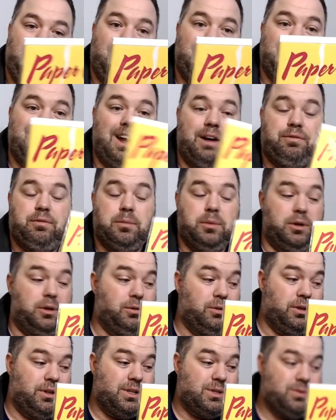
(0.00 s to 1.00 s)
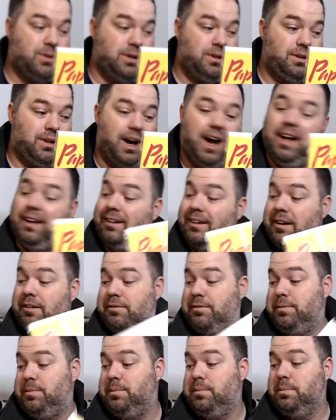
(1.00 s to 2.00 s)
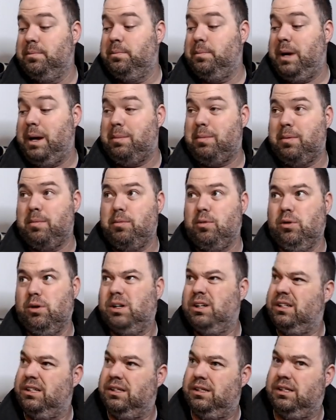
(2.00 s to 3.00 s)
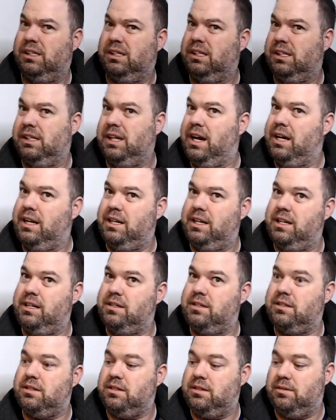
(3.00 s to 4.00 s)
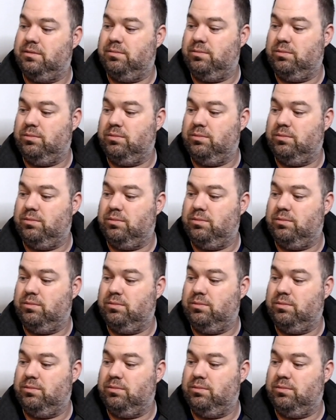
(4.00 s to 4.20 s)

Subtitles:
Not familiar with this one. I love Paperboy in the 90s.